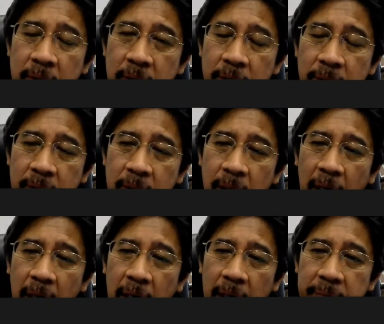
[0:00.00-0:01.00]
You know,
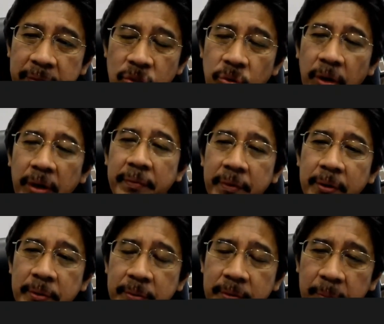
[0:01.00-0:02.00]
I feel sorry for
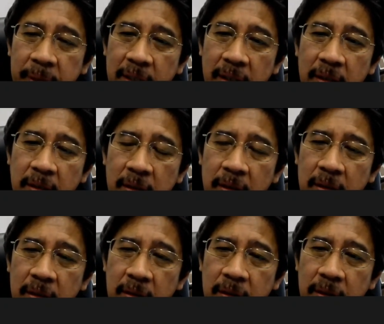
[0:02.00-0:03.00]
you. I mean,
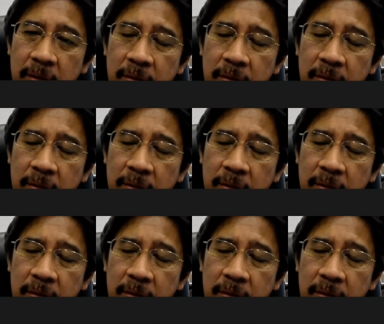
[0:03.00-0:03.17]
you know.